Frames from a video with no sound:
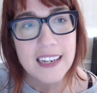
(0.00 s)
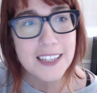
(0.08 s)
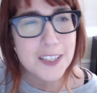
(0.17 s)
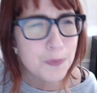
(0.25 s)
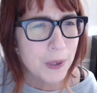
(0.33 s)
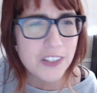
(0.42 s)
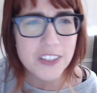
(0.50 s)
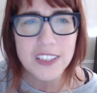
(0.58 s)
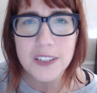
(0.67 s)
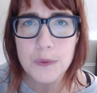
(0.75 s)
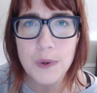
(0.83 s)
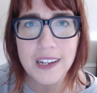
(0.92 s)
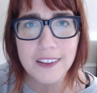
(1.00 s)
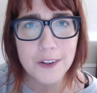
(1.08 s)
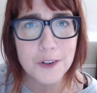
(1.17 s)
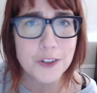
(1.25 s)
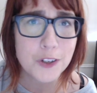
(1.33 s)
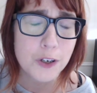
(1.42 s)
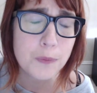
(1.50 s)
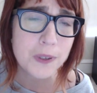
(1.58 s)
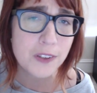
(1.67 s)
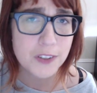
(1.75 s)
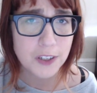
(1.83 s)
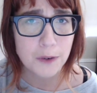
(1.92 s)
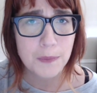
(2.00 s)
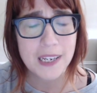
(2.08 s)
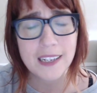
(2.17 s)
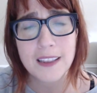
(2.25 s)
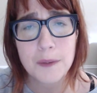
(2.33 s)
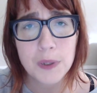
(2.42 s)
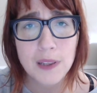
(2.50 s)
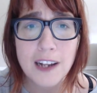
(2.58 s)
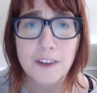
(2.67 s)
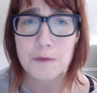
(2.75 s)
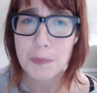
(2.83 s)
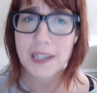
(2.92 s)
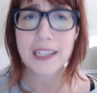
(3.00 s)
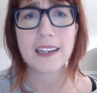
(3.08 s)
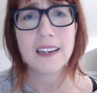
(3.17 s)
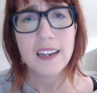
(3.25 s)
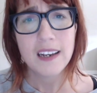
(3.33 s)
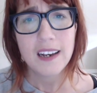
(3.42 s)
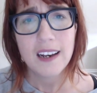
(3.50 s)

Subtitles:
especially when those sugar pills are making them a lot of money.